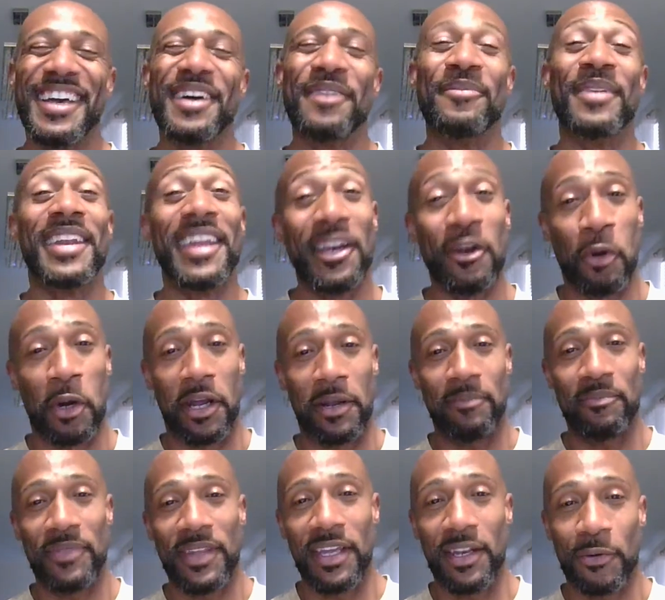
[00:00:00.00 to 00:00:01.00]
But anyway,
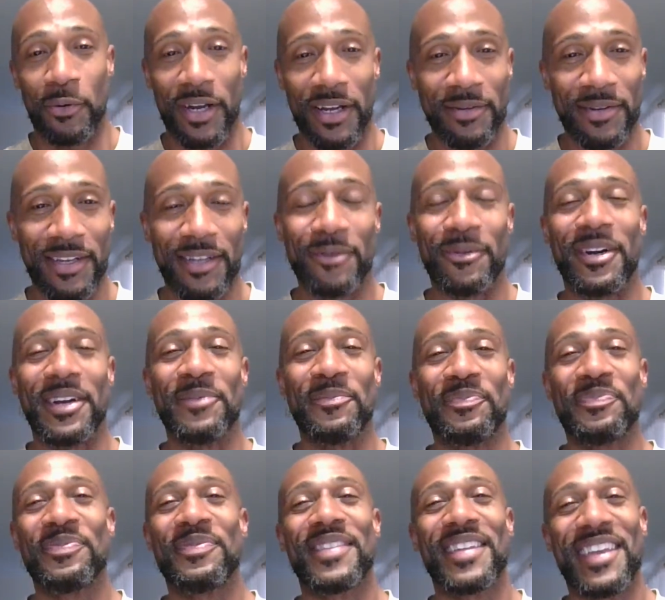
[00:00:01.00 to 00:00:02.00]

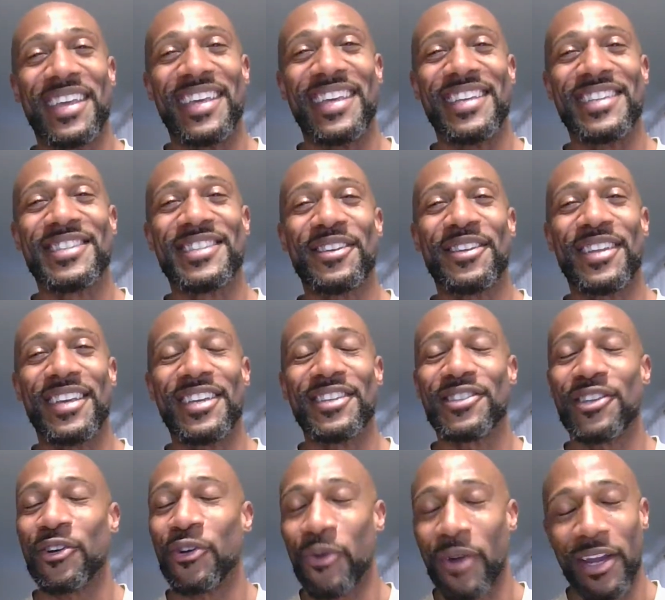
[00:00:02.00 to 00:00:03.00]
it's
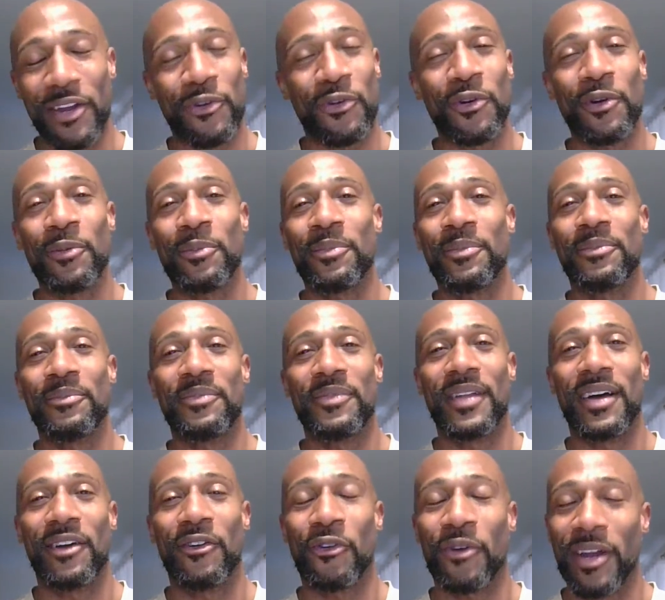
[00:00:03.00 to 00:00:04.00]
a great
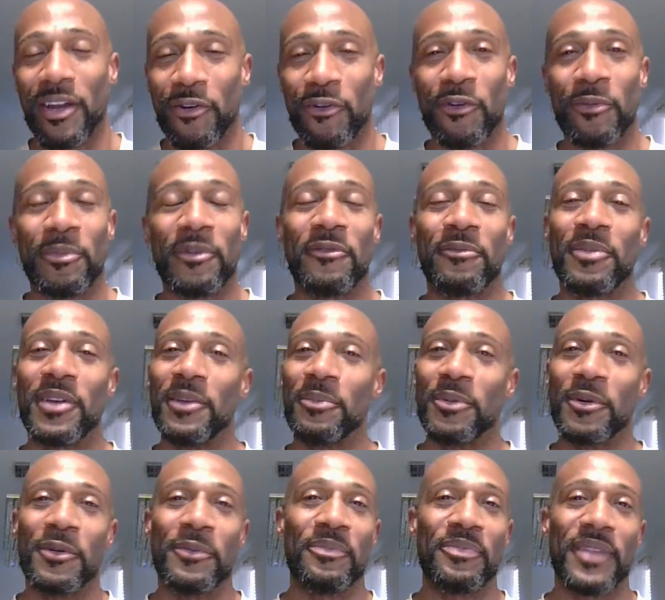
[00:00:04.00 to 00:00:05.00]
group of
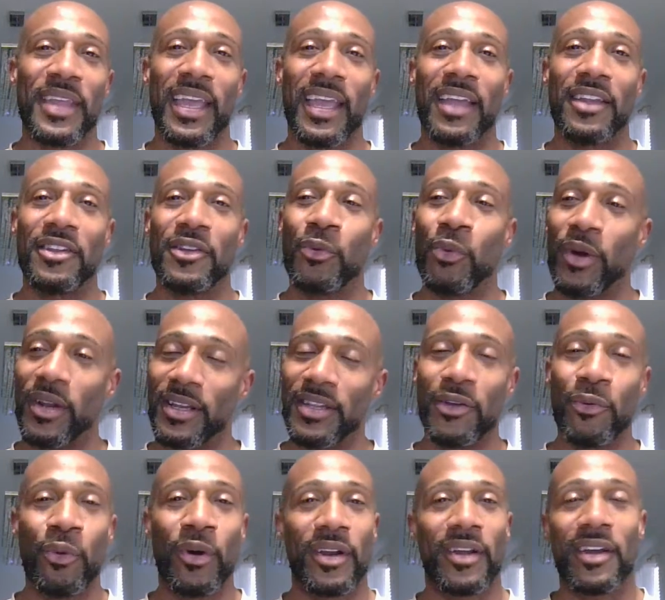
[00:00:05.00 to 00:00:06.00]
people, and you want
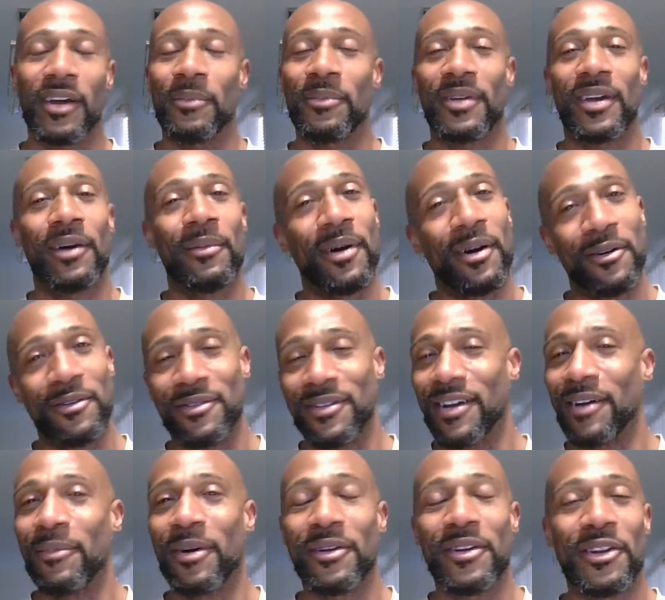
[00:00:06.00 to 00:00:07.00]
to come
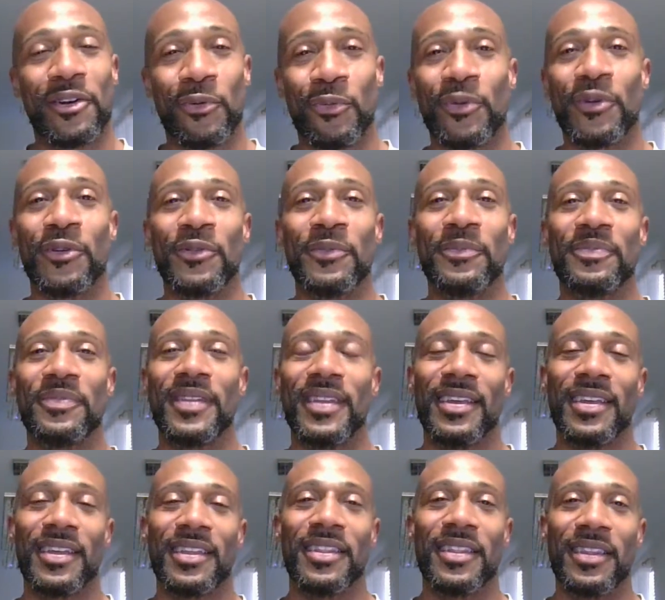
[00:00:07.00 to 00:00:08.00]
on in the room.
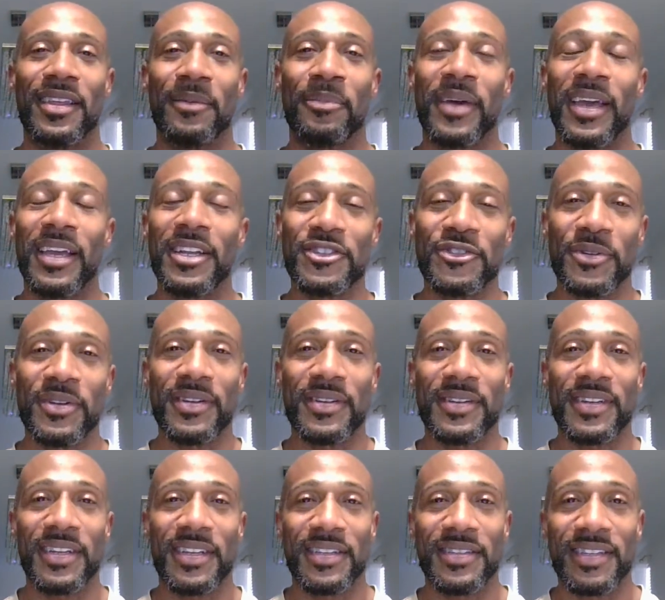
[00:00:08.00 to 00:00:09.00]
The
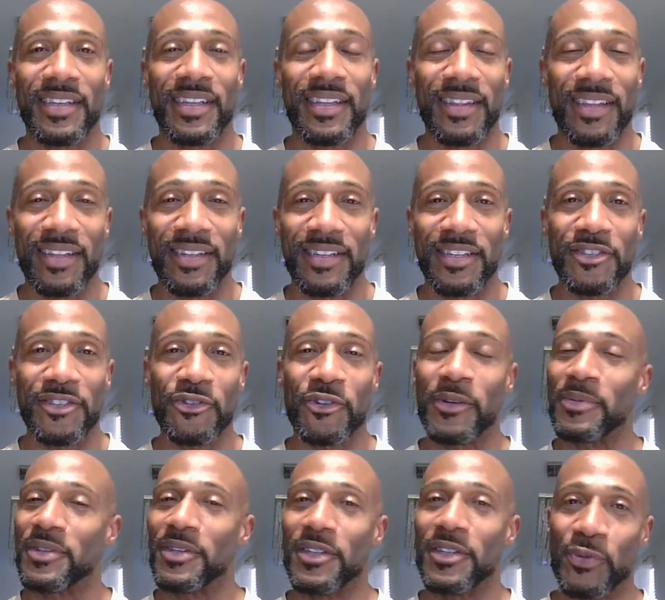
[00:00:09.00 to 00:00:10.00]
patron is in the
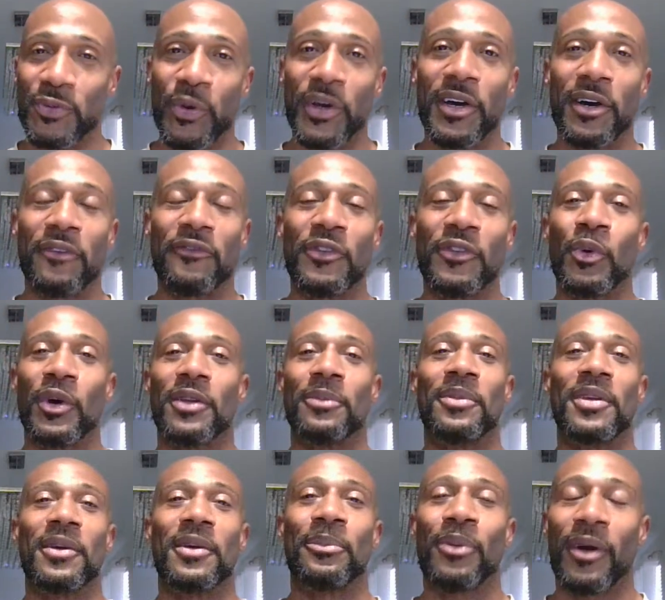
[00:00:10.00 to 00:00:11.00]
description as well if you want to
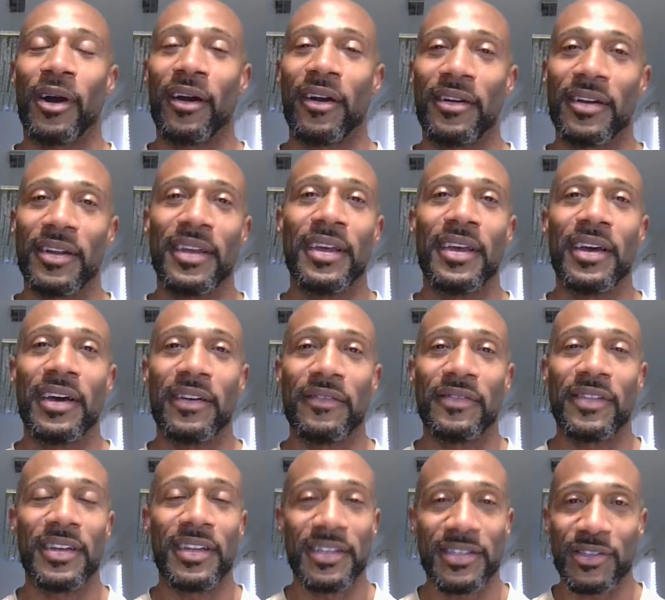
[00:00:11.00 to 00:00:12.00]
be a part of
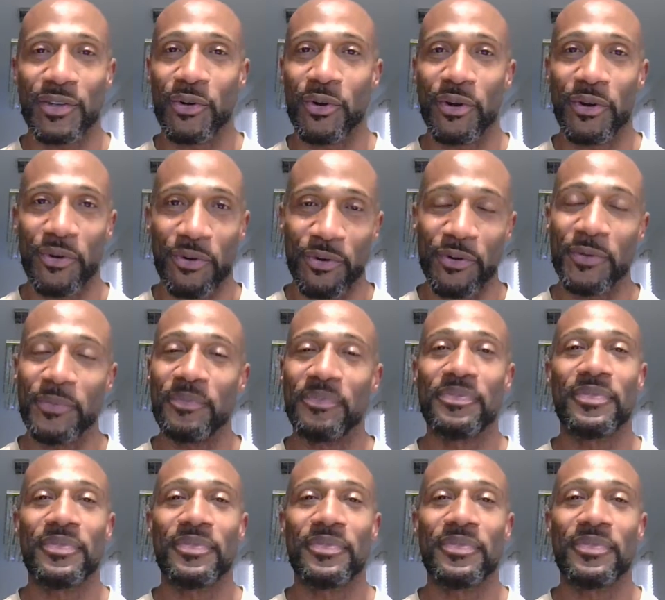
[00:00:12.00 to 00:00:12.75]
the Discord group.